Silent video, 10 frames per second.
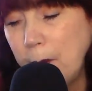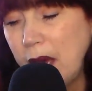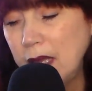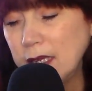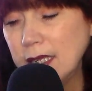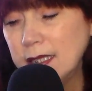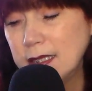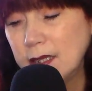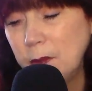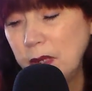But in
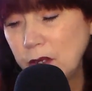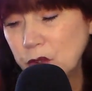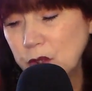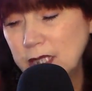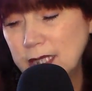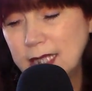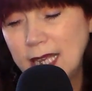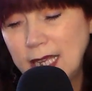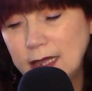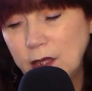some countries, they
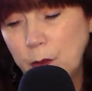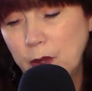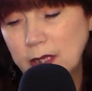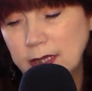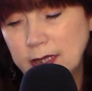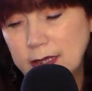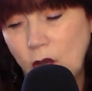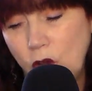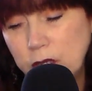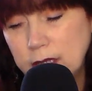get their presents
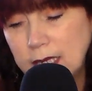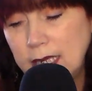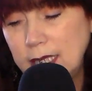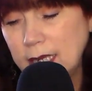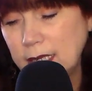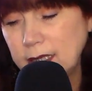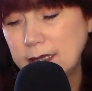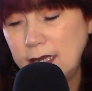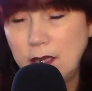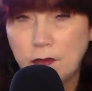on St.
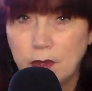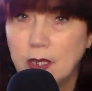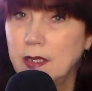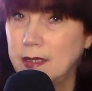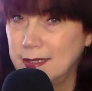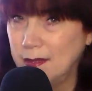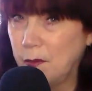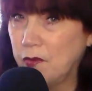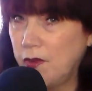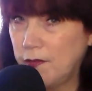Nicholas Eve,
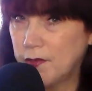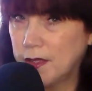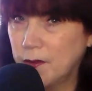December 5th,